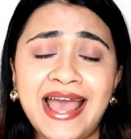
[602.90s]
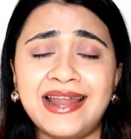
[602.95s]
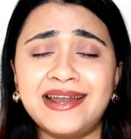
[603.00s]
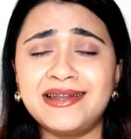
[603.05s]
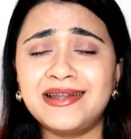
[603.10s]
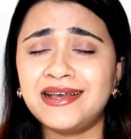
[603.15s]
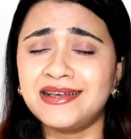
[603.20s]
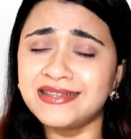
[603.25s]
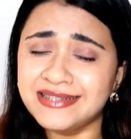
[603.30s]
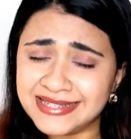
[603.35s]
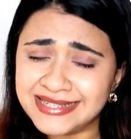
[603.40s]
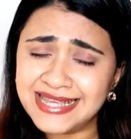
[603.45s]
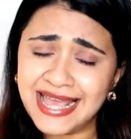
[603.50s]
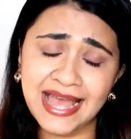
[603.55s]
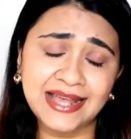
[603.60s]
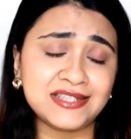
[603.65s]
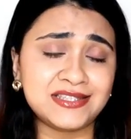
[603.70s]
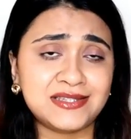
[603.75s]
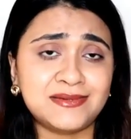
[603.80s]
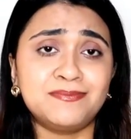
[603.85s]
and
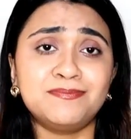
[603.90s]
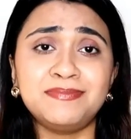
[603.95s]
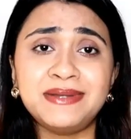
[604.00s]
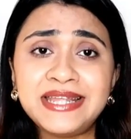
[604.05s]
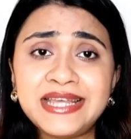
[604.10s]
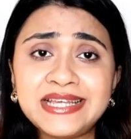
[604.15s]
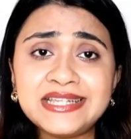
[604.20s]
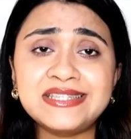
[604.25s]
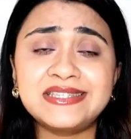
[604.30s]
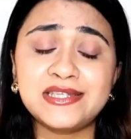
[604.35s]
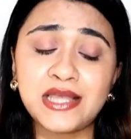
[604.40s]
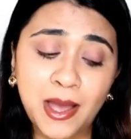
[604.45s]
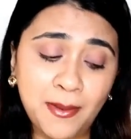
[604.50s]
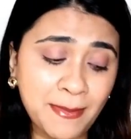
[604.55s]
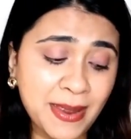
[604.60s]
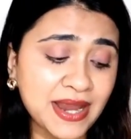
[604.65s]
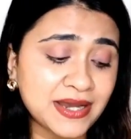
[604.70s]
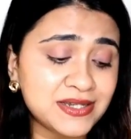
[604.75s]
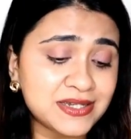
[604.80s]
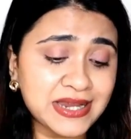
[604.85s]
yes, please
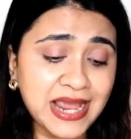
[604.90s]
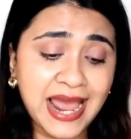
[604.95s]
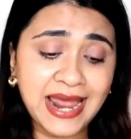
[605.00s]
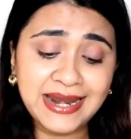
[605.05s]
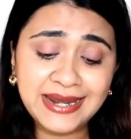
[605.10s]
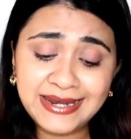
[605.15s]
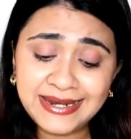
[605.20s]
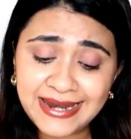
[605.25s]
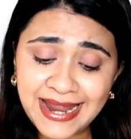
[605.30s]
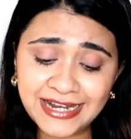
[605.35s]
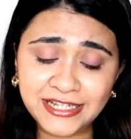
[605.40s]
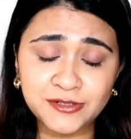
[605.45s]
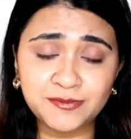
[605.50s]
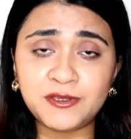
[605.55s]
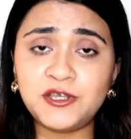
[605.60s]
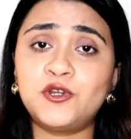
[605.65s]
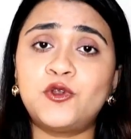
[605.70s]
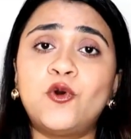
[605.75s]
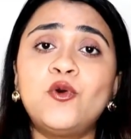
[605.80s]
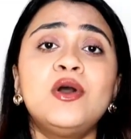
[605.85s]
comment and let
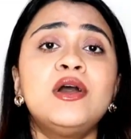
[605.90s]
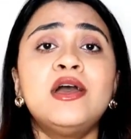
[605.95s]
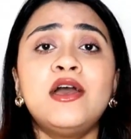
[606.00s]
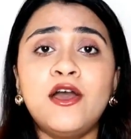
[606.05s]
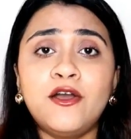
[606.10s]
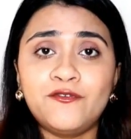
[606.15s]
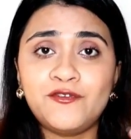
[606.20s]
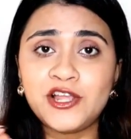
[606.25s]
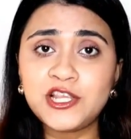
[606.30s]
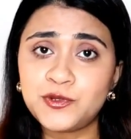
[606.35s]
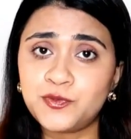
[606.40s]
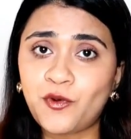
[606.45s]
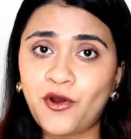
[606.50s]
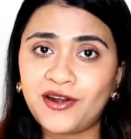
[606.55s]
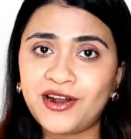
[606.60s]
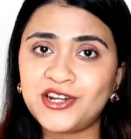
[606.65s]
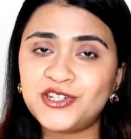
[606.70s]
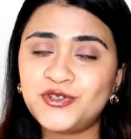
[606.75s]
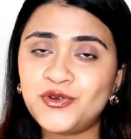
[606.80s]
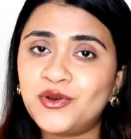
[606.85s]
me know which
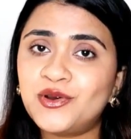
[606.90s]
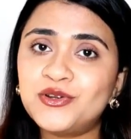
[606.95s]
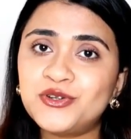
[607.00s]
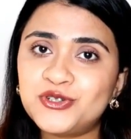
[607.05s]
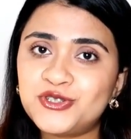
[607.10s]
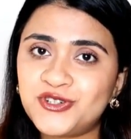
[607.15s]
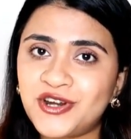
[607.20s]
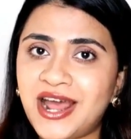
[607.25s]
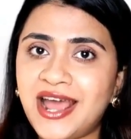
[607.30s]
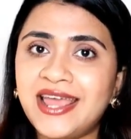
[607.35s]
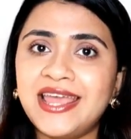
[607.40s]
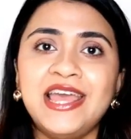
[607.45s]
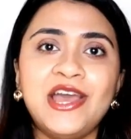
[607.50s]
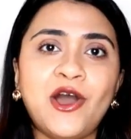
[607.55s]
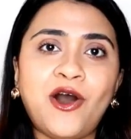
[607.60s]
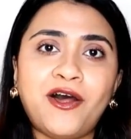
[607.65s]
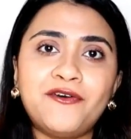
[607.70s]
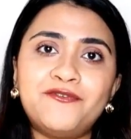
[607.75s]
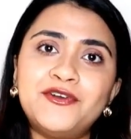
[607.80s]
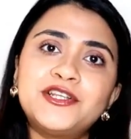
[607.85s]
product you're going to try
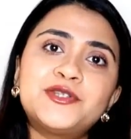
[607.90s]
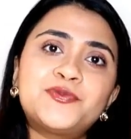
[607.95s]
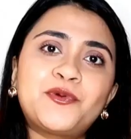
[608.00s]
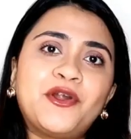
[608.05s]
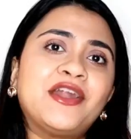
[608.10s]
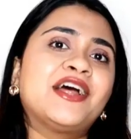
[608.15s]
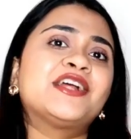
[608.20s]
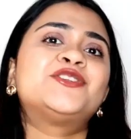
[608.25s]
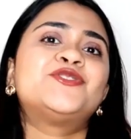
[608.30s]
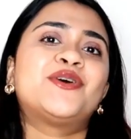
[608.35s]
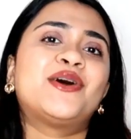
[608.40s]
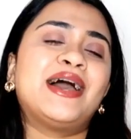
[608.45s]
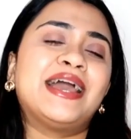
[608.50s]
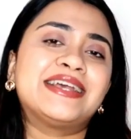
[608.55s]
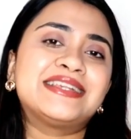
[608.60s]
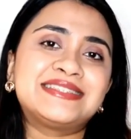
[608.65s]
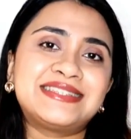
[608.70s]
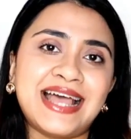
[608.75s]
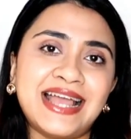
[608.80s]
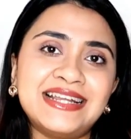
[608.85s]
or which product you're
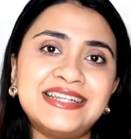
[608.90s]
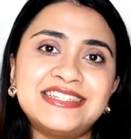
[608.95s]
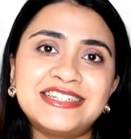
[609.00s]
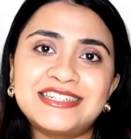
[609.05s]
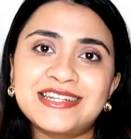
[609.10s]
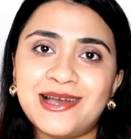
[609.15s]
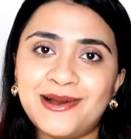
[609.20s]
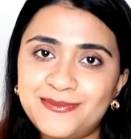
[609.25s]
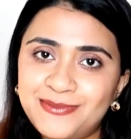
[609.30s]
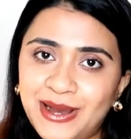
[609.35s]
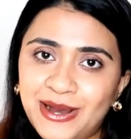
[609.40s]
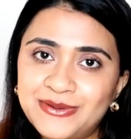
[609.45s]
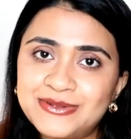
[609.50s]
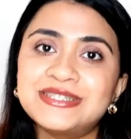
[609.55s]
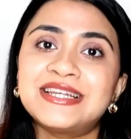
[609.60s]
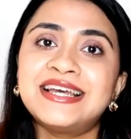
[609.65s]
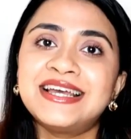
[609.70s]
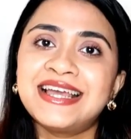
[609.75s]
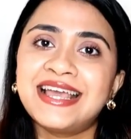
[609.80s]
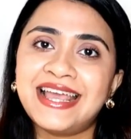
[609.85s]
excited
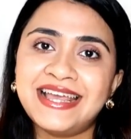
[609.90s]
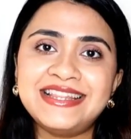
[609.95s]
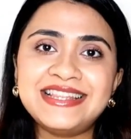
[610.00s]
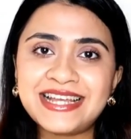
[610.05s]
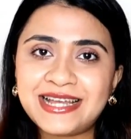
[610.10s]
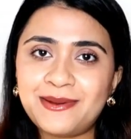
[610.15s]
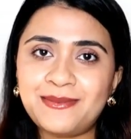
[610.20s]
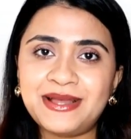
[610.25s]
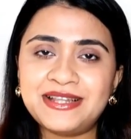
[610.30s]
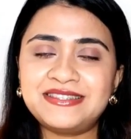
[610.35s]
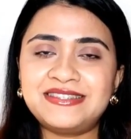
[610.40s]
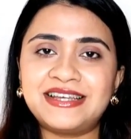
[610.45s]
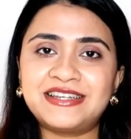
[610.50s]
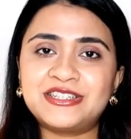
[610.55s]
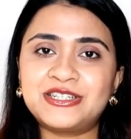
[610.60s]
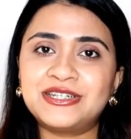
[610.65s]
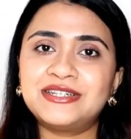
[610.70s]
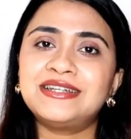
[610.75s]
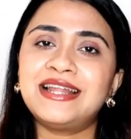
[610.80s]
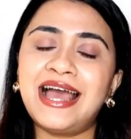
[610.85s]
about in the comment
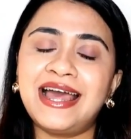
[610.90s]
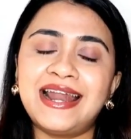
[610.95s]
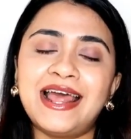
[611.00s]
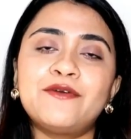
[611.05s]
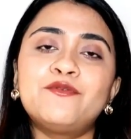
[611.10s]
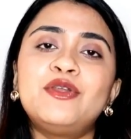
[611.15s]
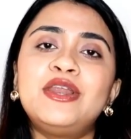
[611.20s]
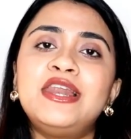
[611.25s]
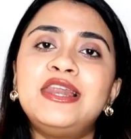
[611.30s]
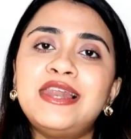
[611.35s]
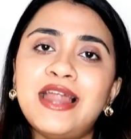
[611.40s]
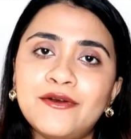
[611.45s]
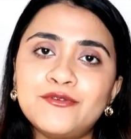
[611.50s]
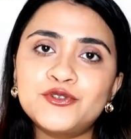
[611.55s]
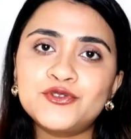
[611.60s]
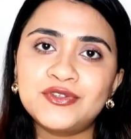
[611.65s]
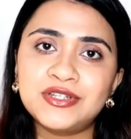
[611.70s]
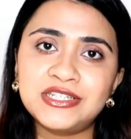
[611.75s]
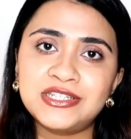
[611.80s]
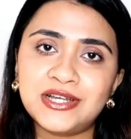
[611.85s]
section, and I will love
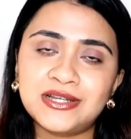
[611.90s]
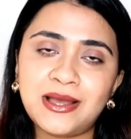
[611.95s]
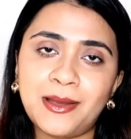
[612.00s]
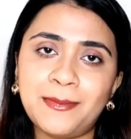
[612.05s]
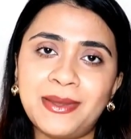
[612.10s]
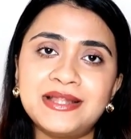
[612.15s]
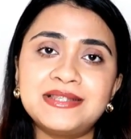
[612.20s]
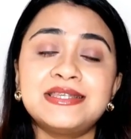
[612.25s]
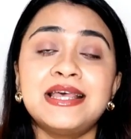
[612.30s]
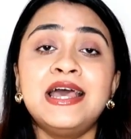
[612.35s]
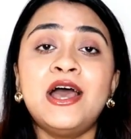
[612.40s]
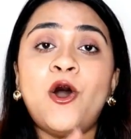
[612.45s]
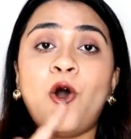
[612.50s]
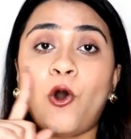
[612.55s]
to read the comments.